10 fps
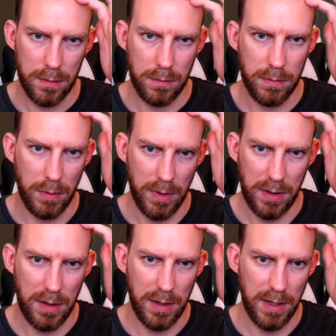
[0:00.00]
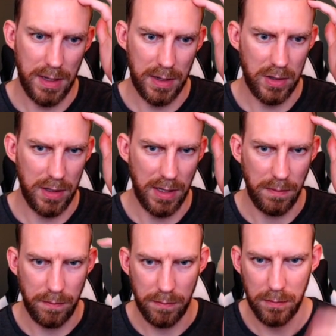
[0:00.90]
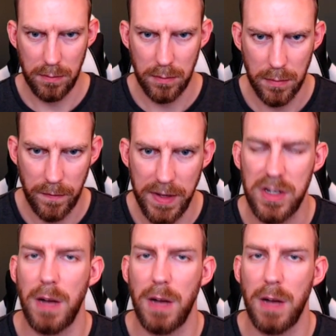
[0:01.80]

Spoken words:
But why can't I actually... Feature